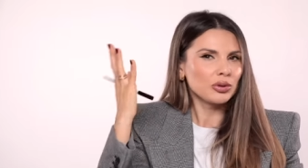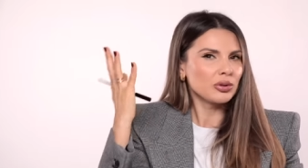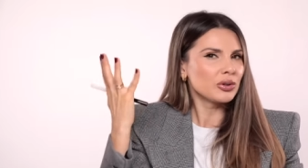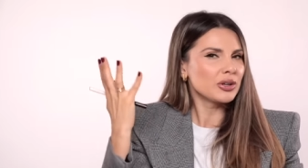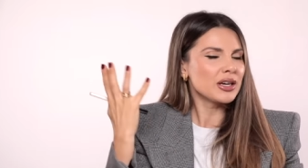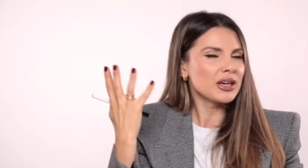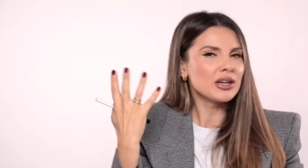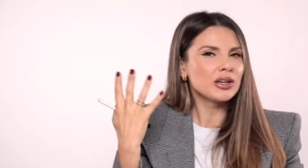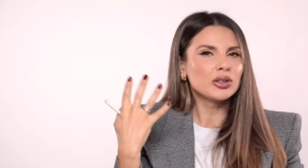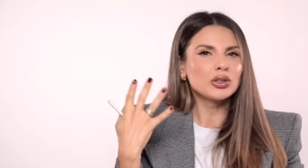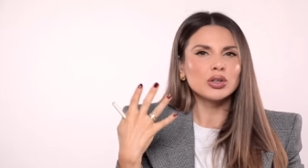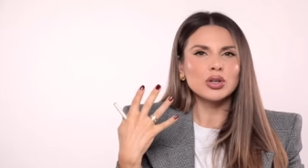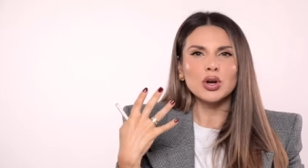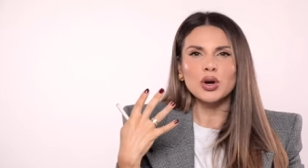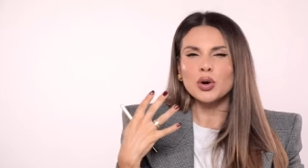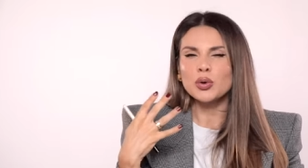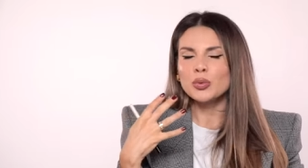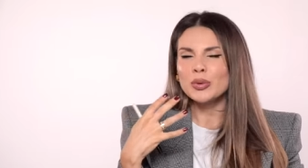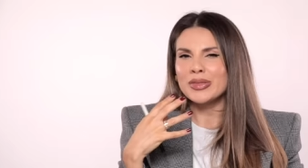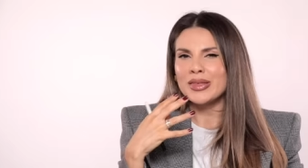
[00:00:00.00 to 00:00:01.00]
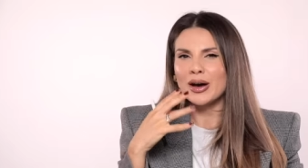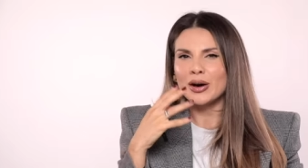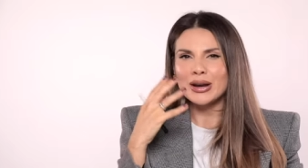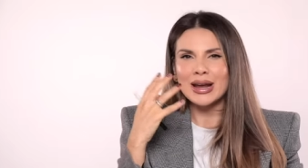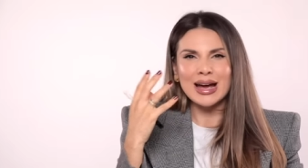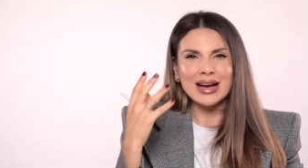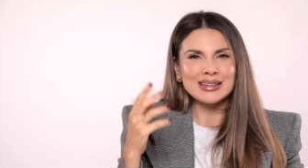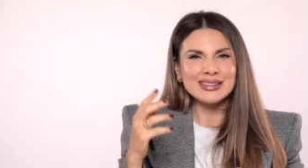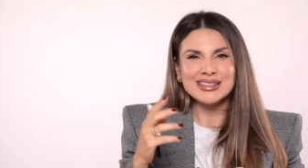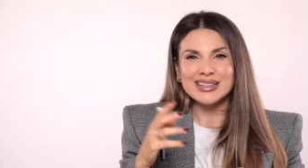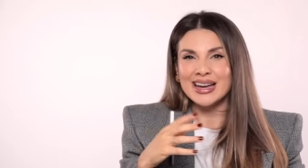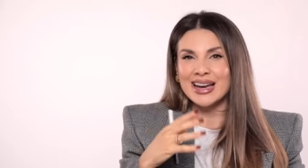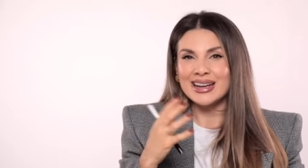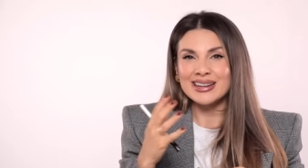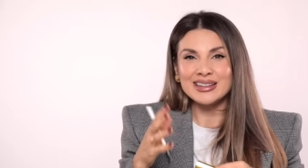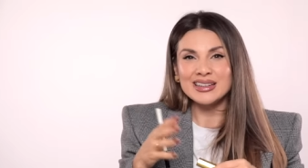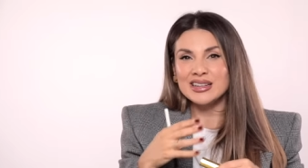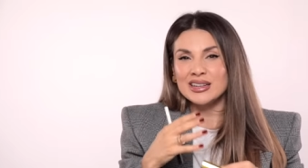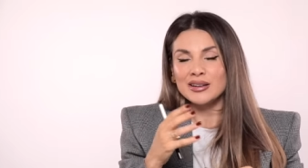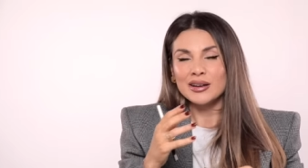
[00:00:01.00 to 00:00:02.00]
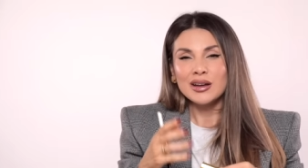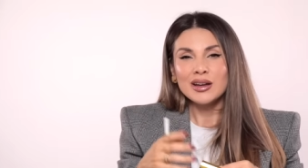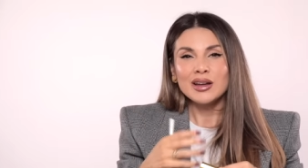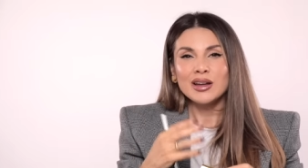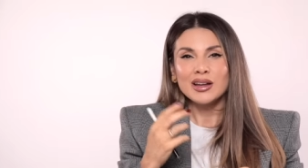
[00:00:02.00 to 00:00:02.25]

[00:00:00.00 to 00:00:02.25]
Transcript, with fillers: looking glow without adding any,